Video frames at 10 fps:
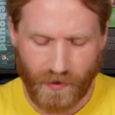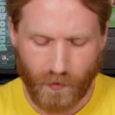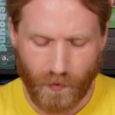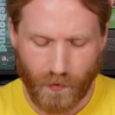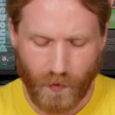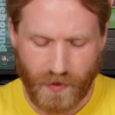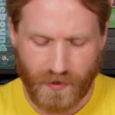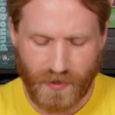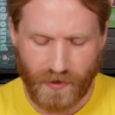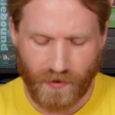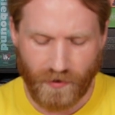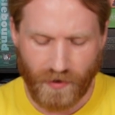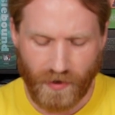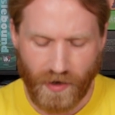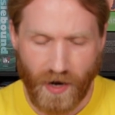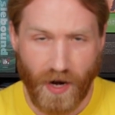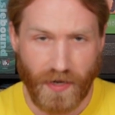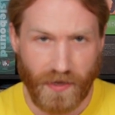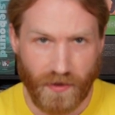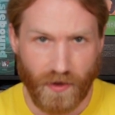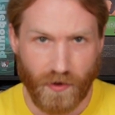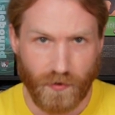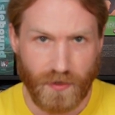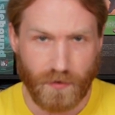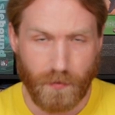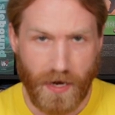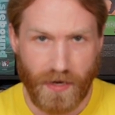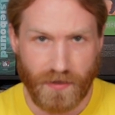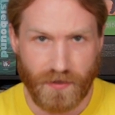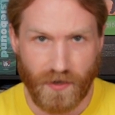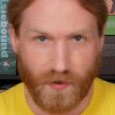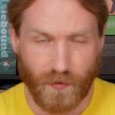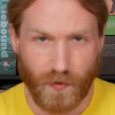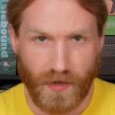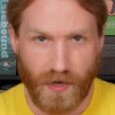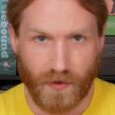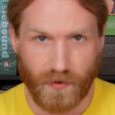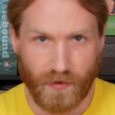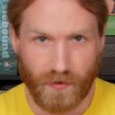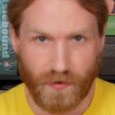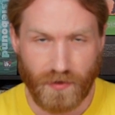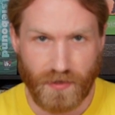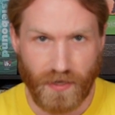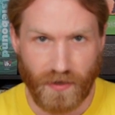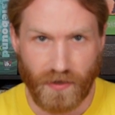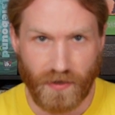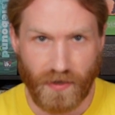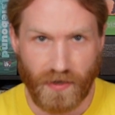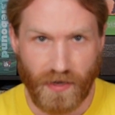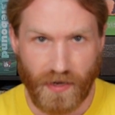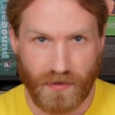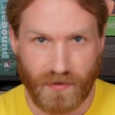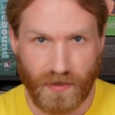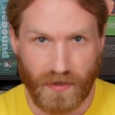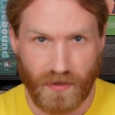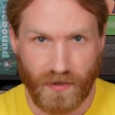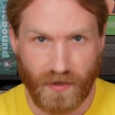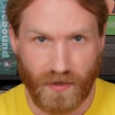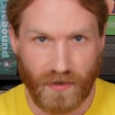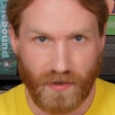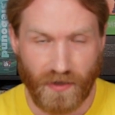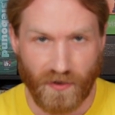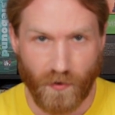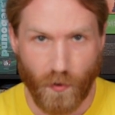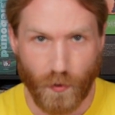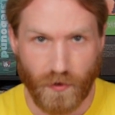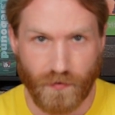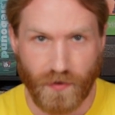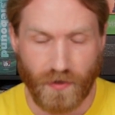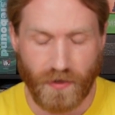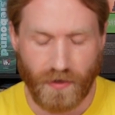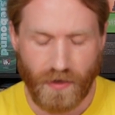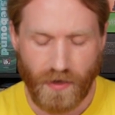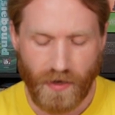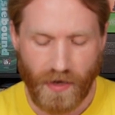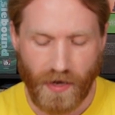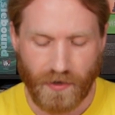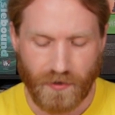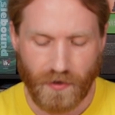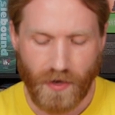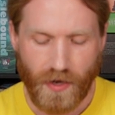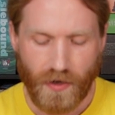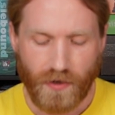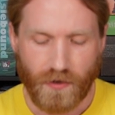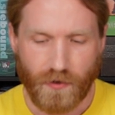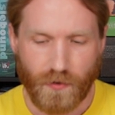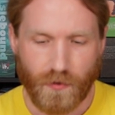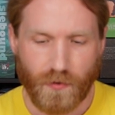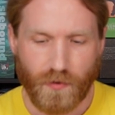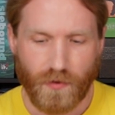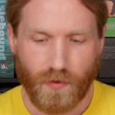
When you sell honey, though, just by itself without selling it as an order filling action, you